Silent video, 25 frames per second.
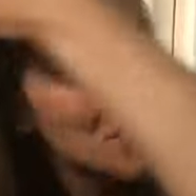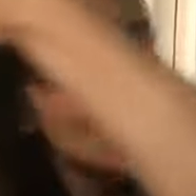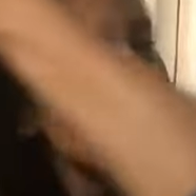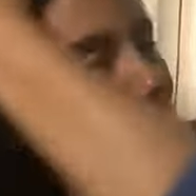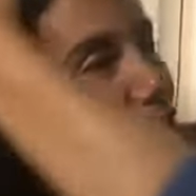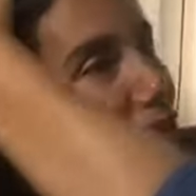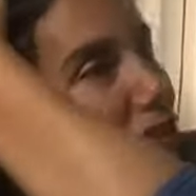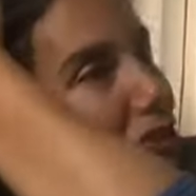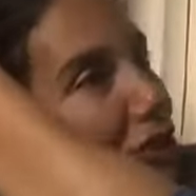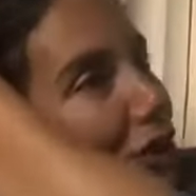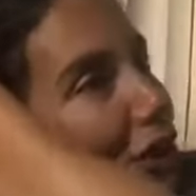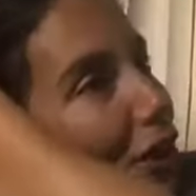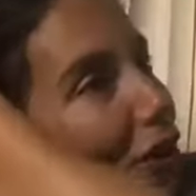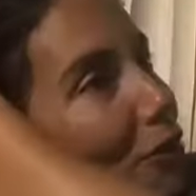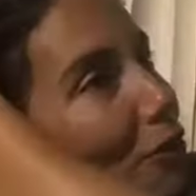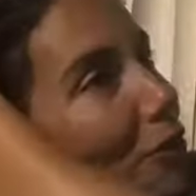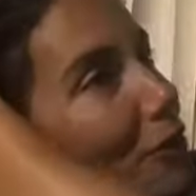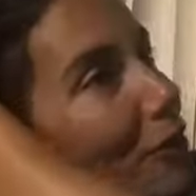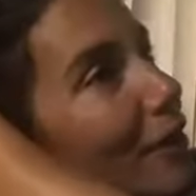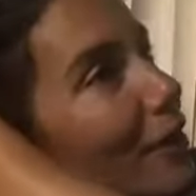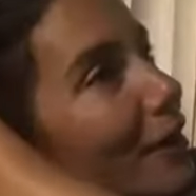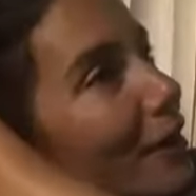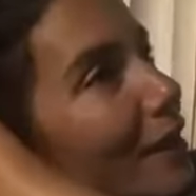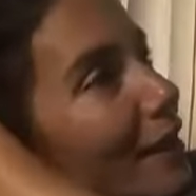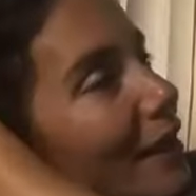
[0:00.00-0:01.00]

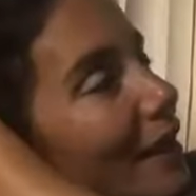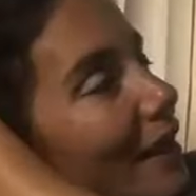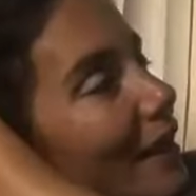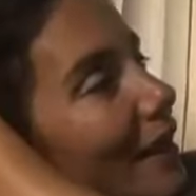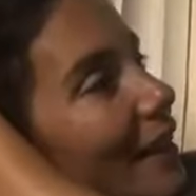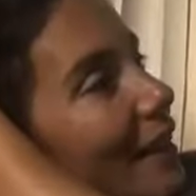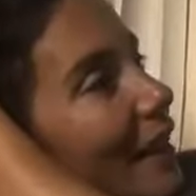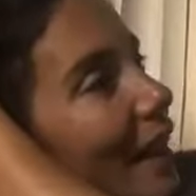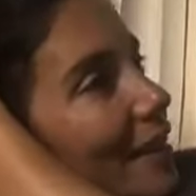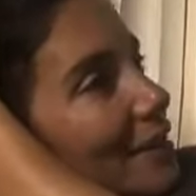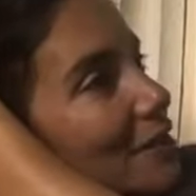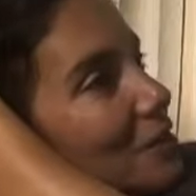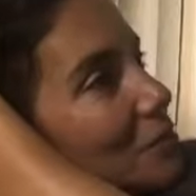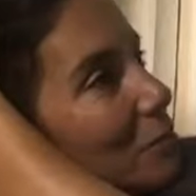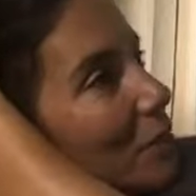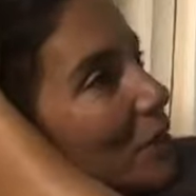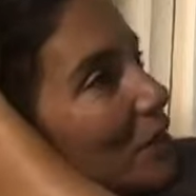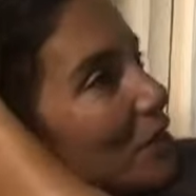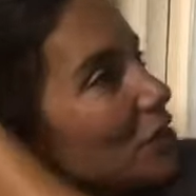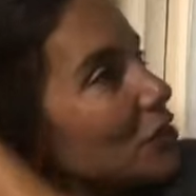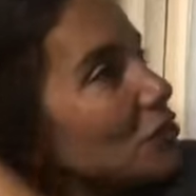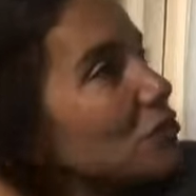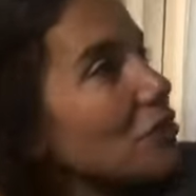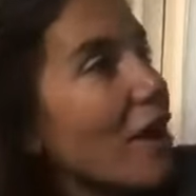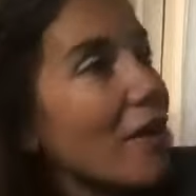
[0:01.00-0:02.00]
So he gets me
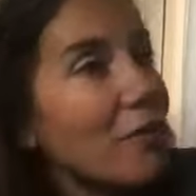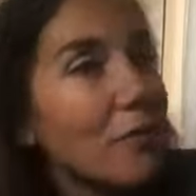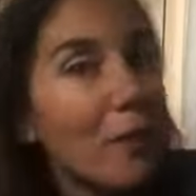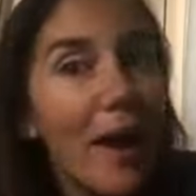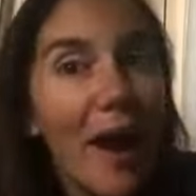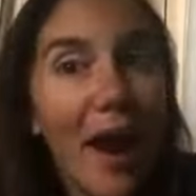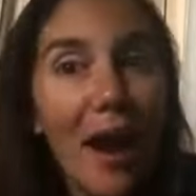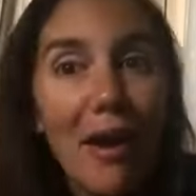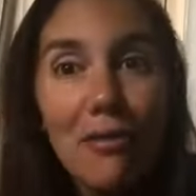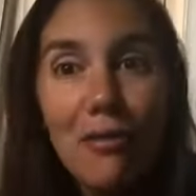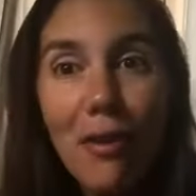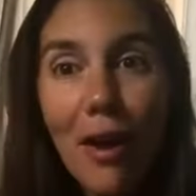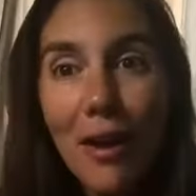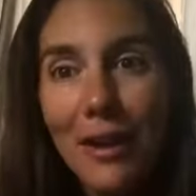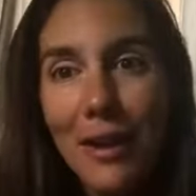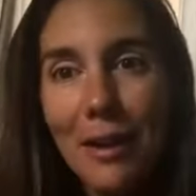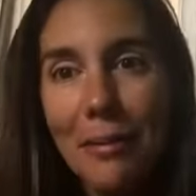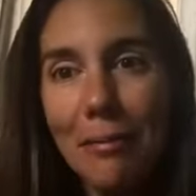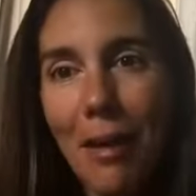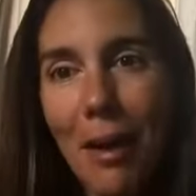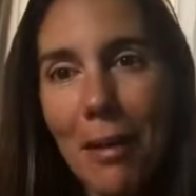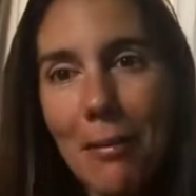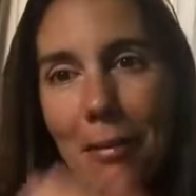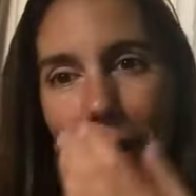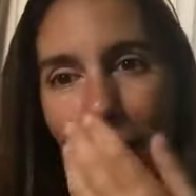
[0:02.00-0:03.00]
in the driveway. I run in.
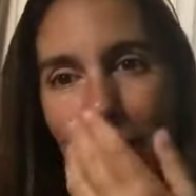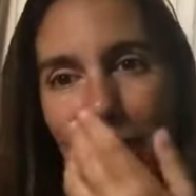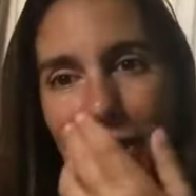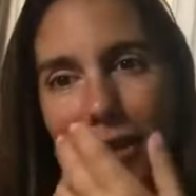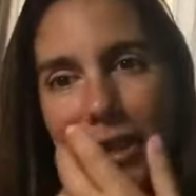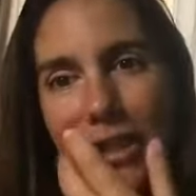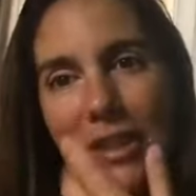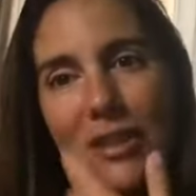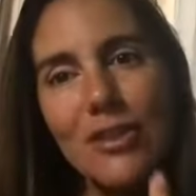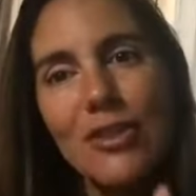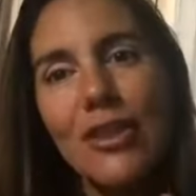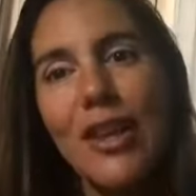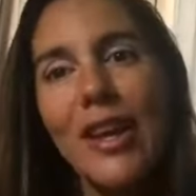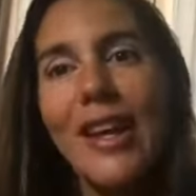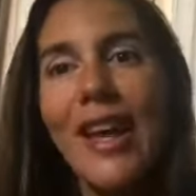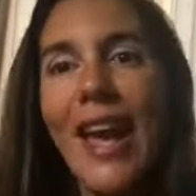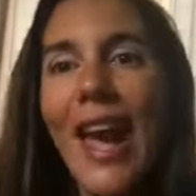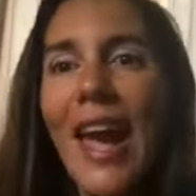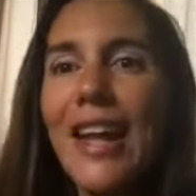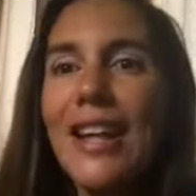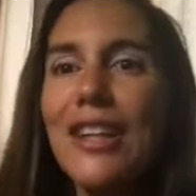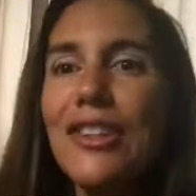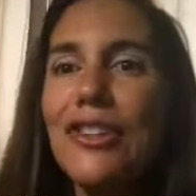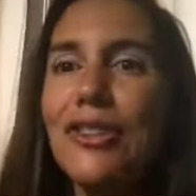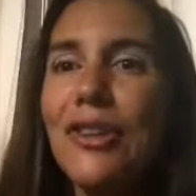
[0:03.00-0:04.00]
My babysitter's like,
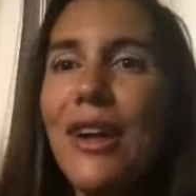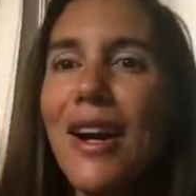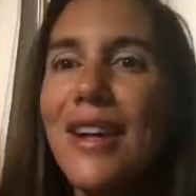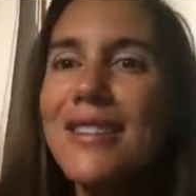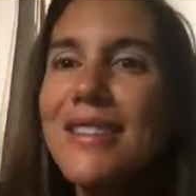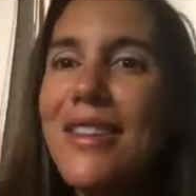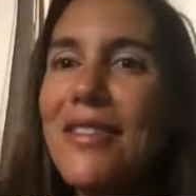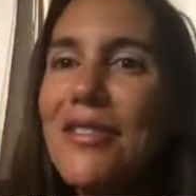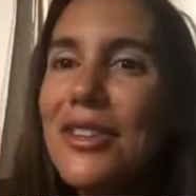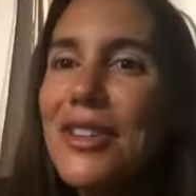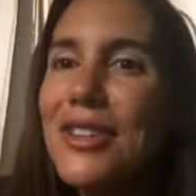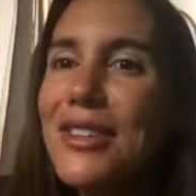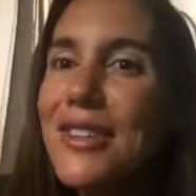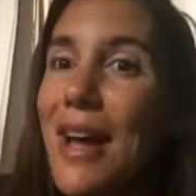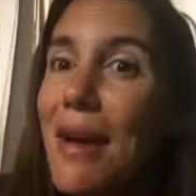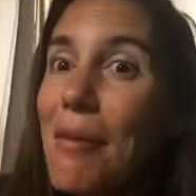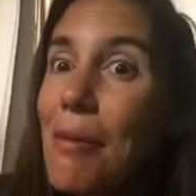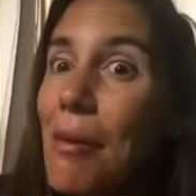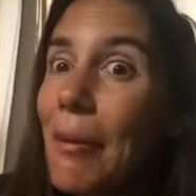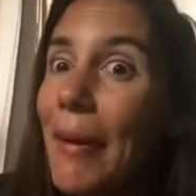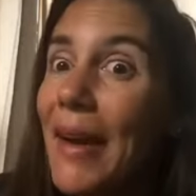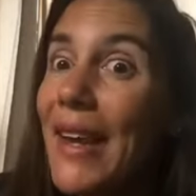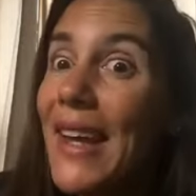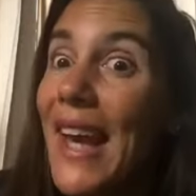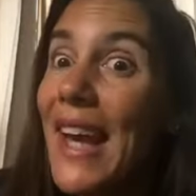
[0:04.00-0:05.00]
hey, did you guys have a good time?
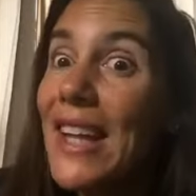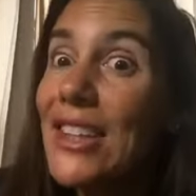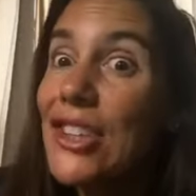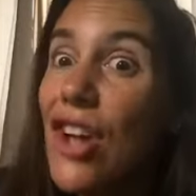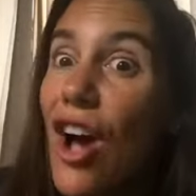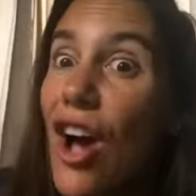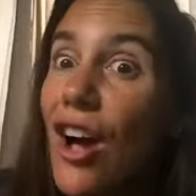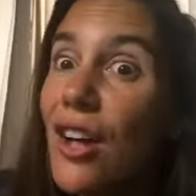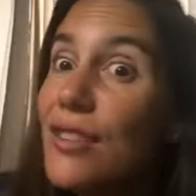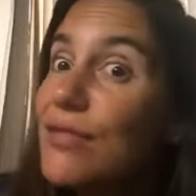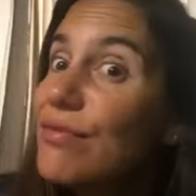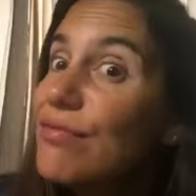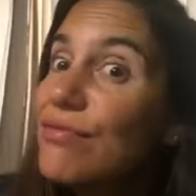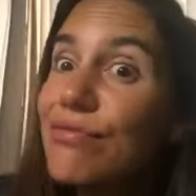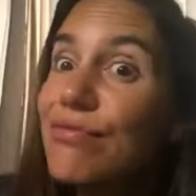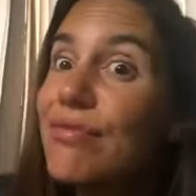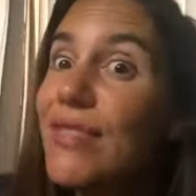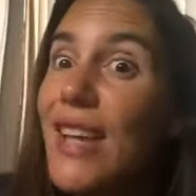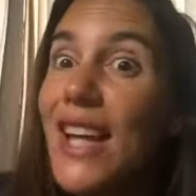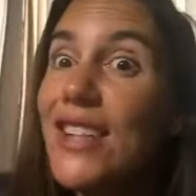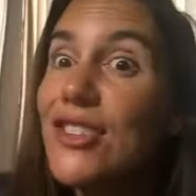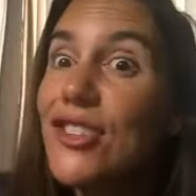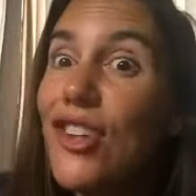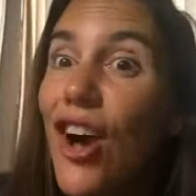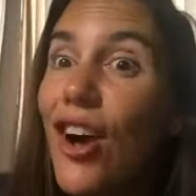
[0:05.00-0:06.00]
I'm like, can't talk.
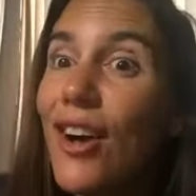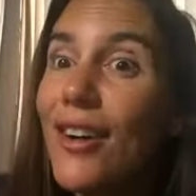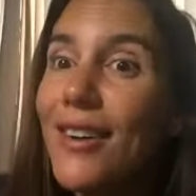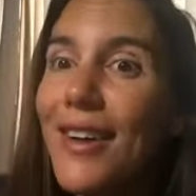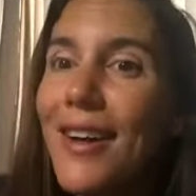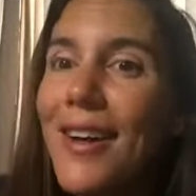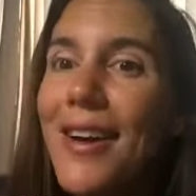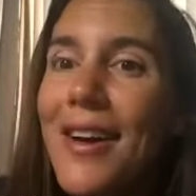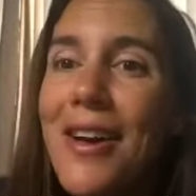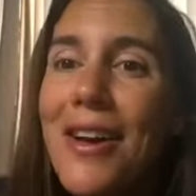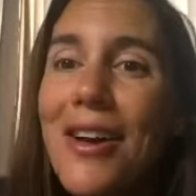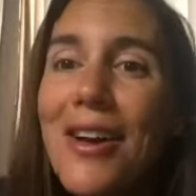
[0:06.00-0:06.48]
Can't talk.